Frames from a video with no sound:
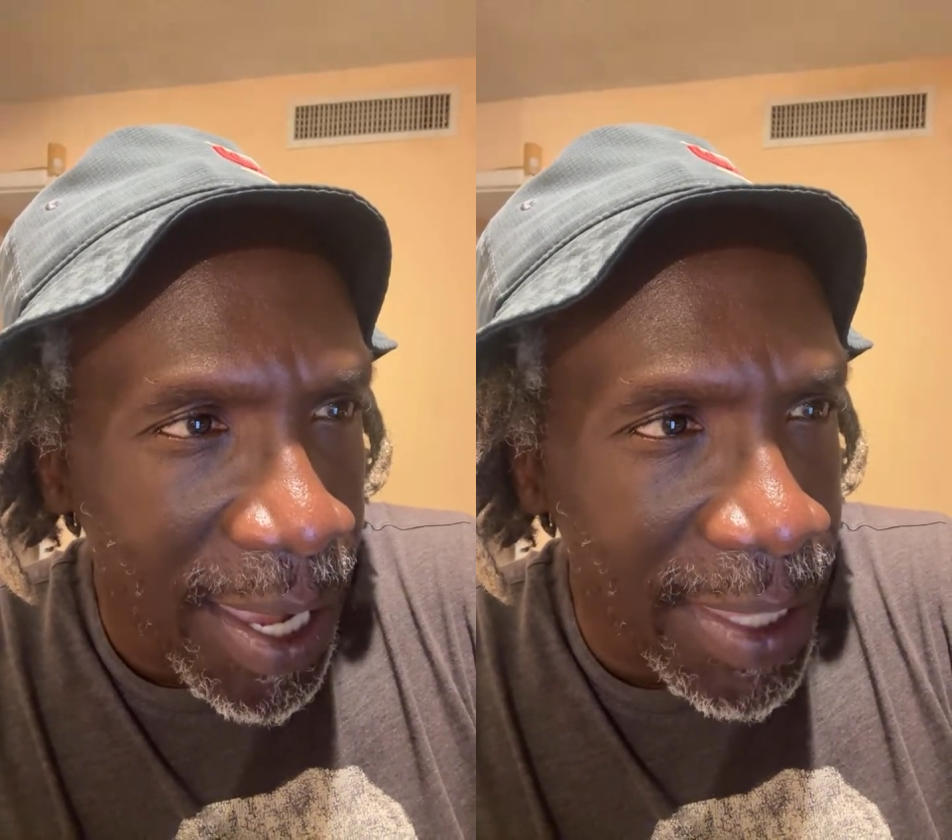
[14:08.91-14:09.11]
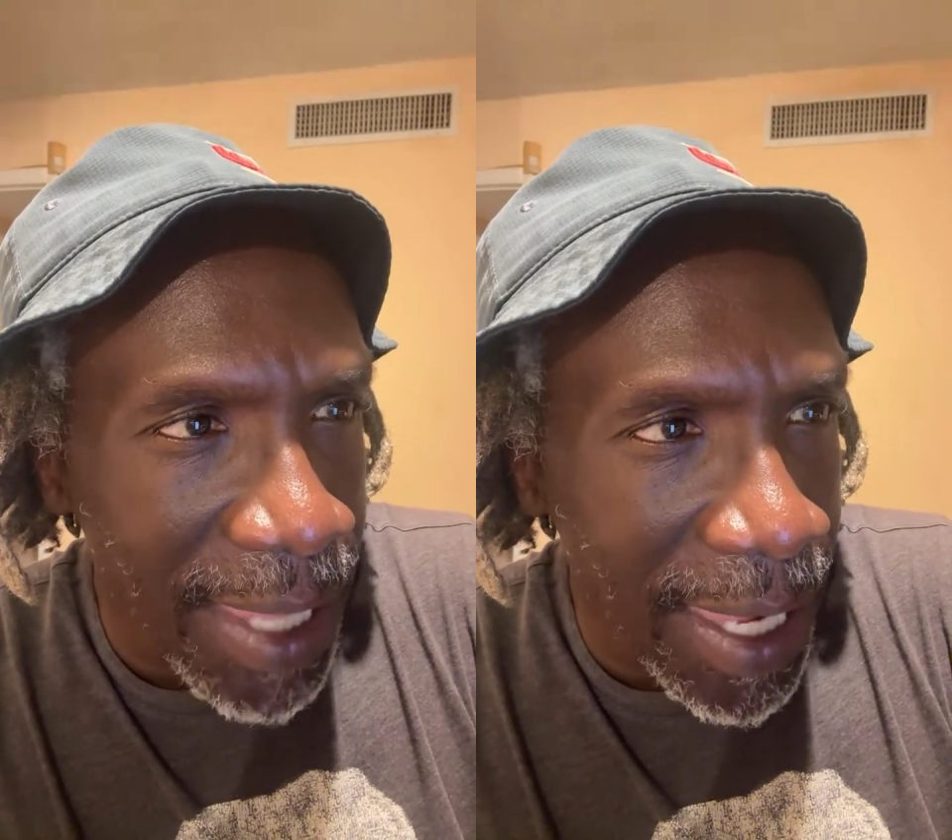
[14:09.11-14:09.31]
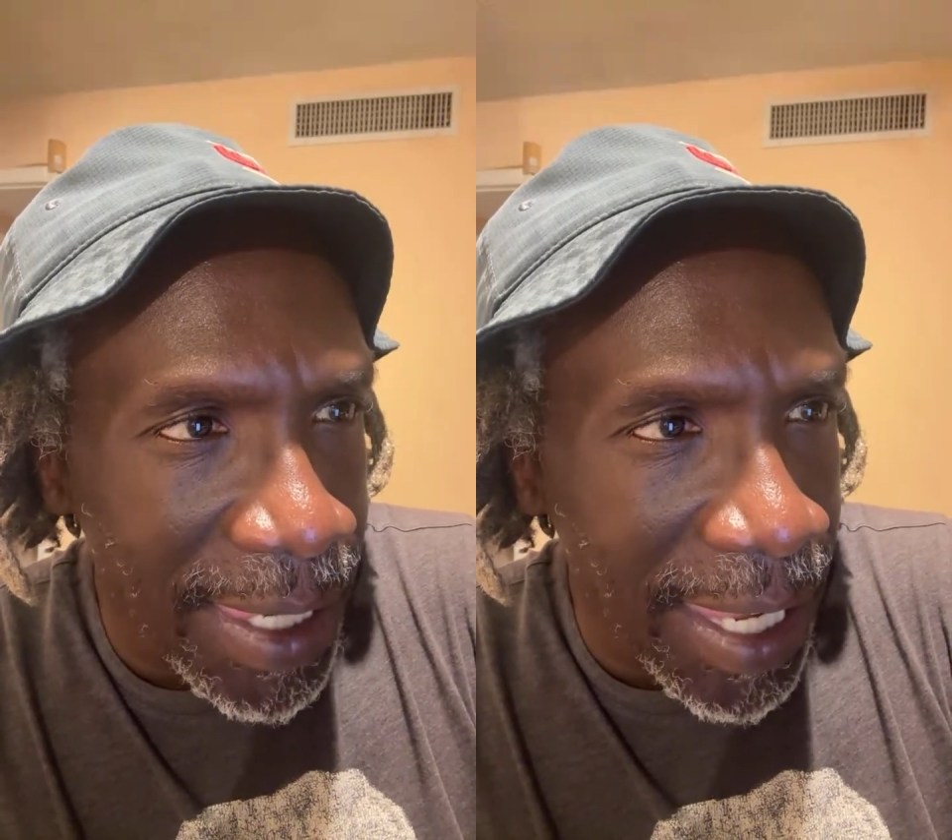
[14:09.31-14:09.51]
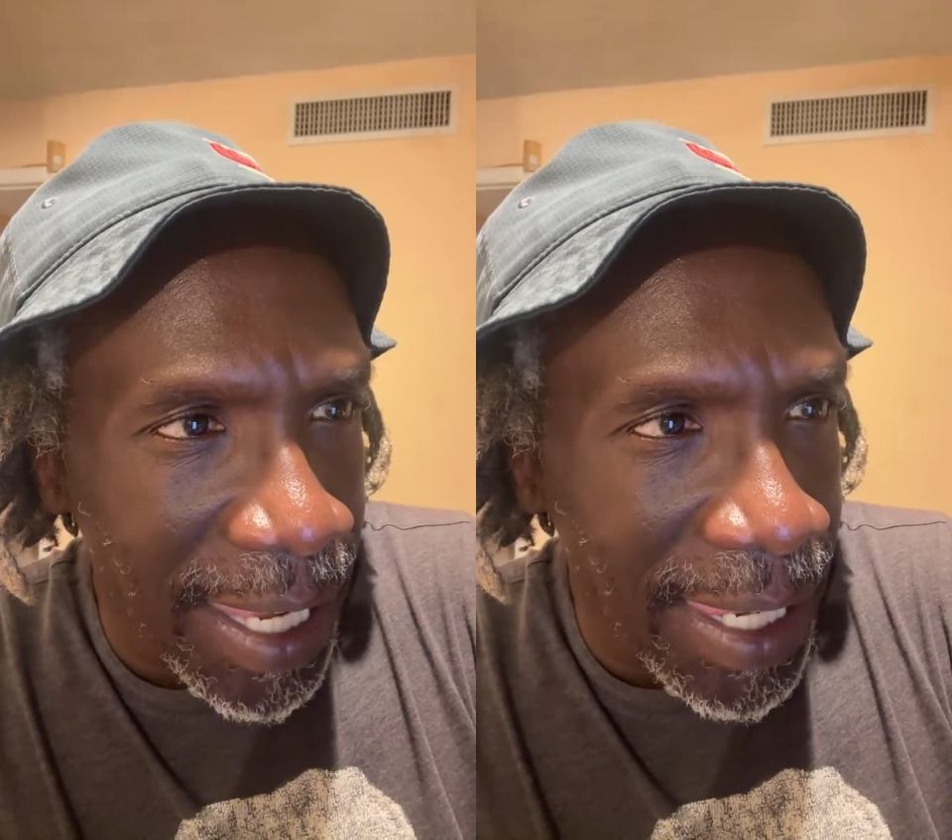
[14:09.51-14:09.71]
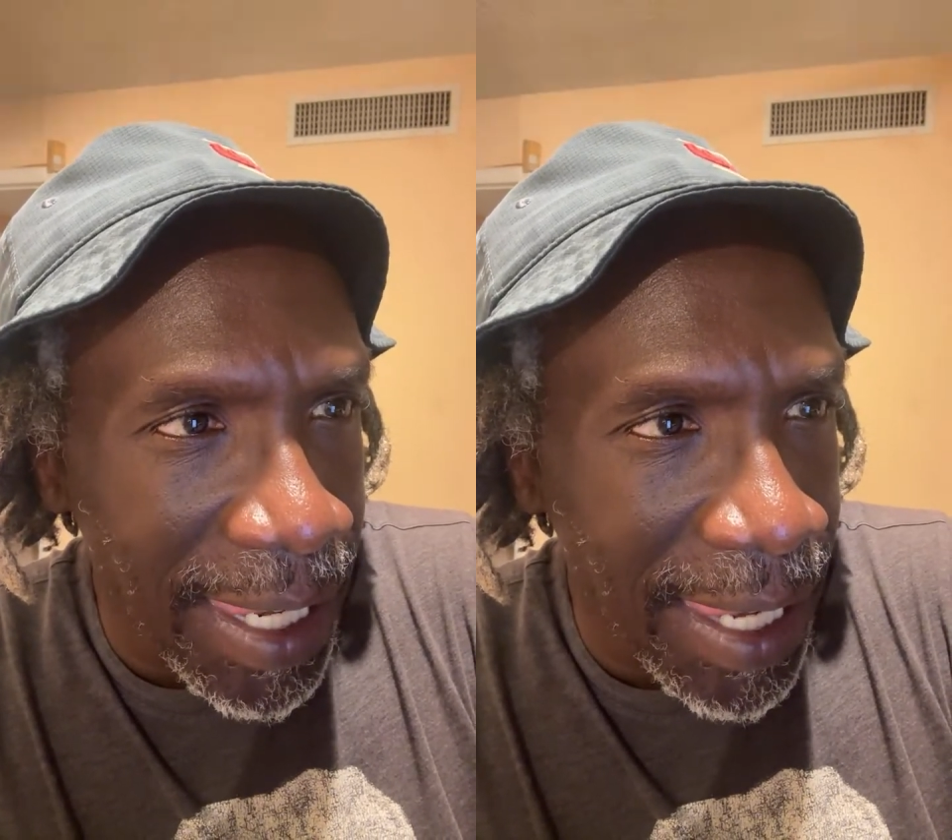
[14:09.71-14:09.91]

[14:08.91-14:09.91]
And they needed